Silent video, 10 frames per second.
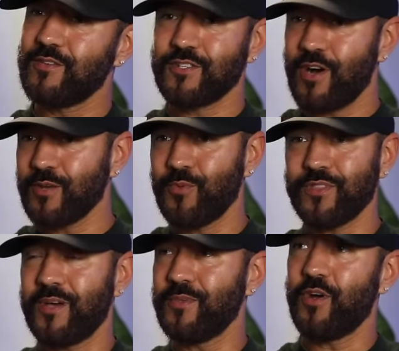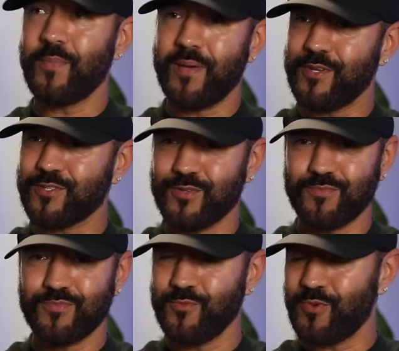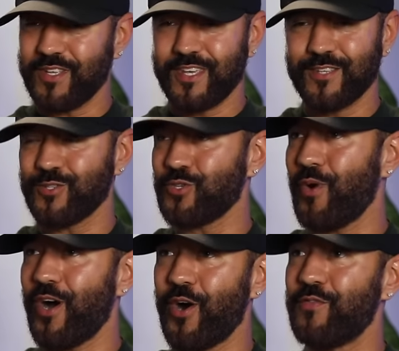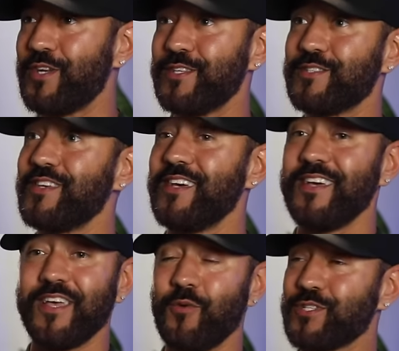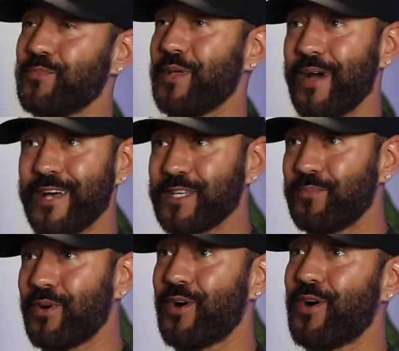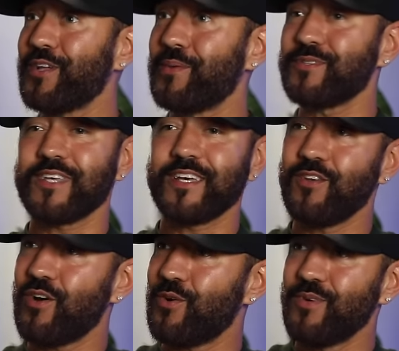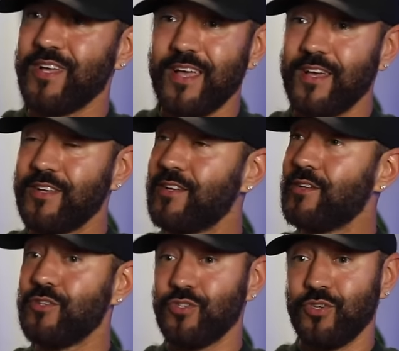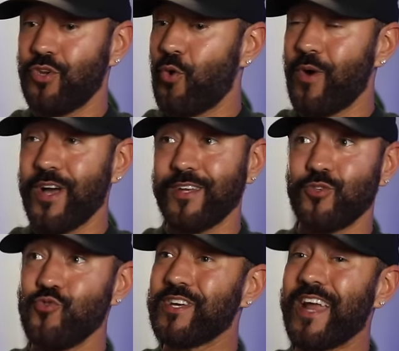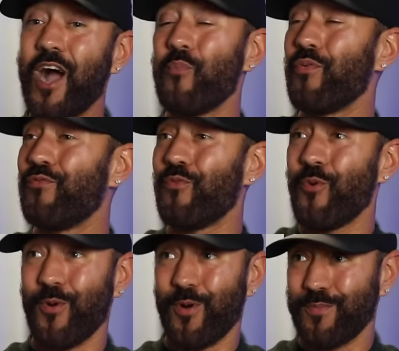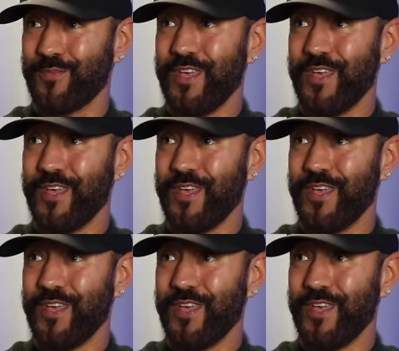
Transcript: talking with them, you know, maybe it's a, one of the kids is twelve and he's, he wants to play basketball. And I'm just like, you know, you know what, you can outperform